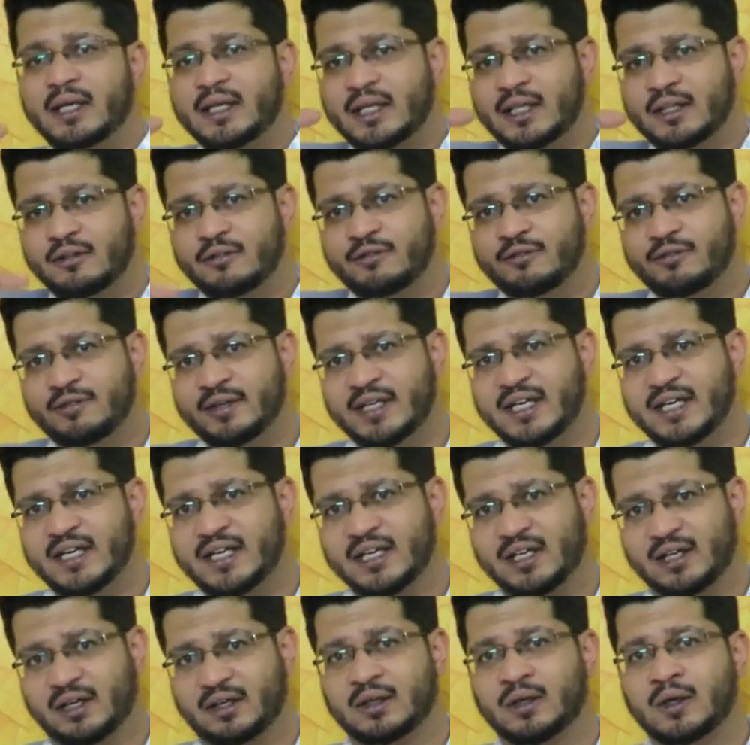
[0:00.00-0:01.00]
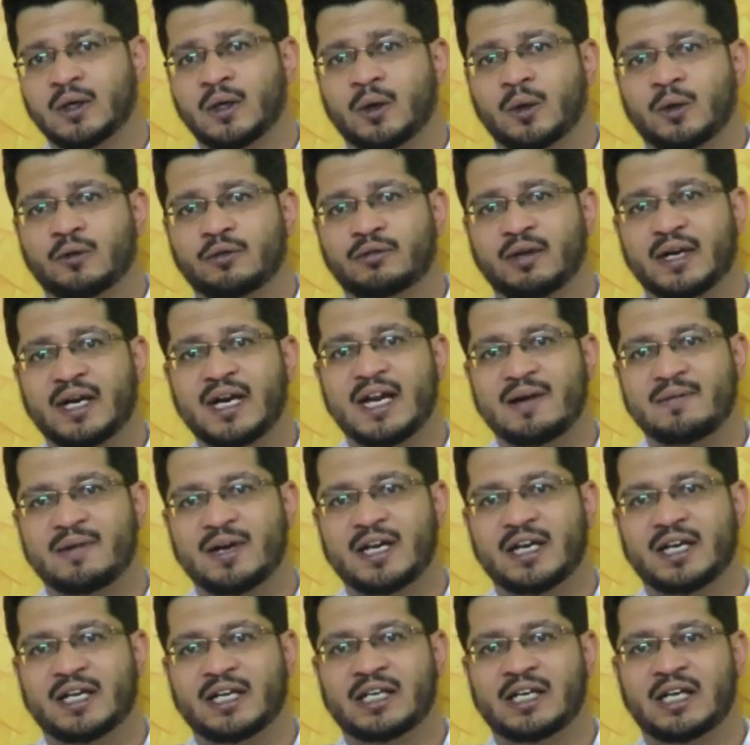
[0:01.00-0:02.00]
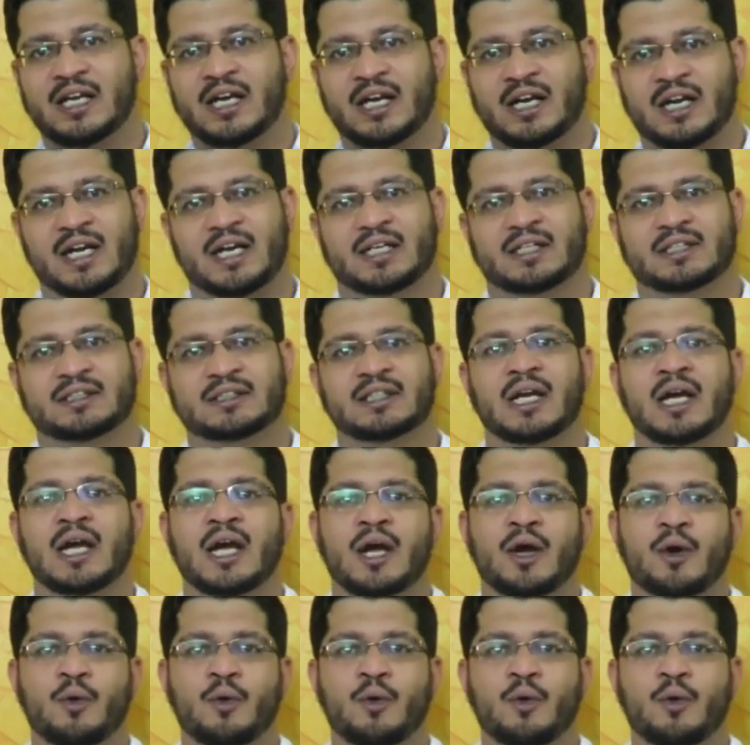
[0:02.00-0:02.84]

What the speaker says: inferior to fundamental rights.